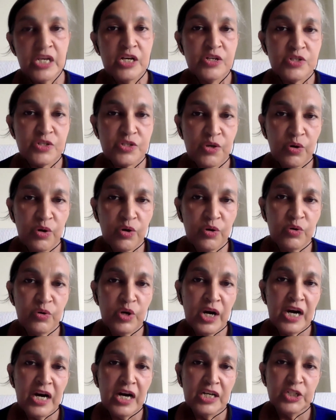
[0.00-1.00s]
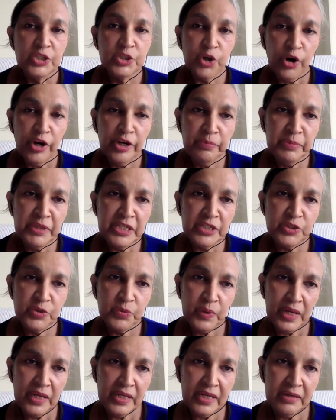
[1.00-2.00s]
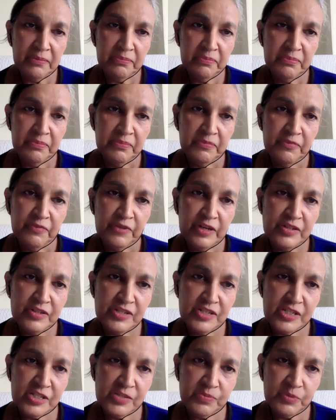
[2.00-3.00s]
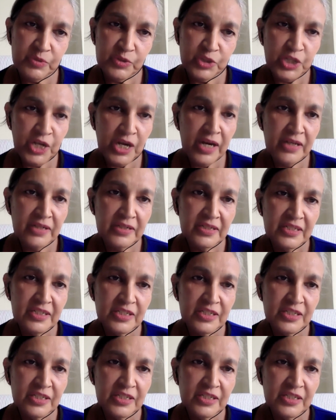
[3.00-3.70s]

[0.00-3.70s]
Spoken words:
So join me to welcome Francis Bouchard